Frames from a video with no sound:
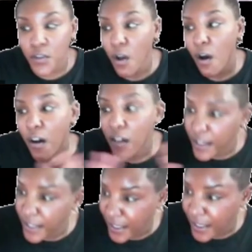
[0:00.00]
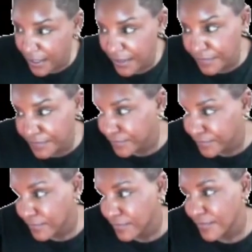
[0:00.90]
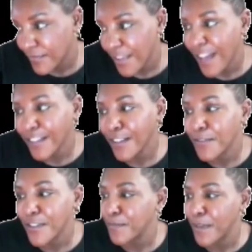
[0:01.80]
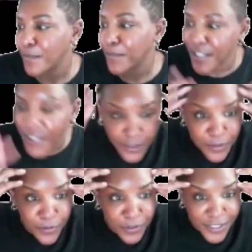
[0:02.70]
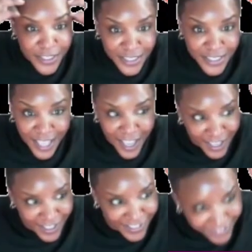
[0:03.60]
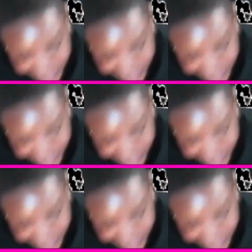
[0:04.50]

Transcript: So it's all connected. I love this meme because this dude looks insane,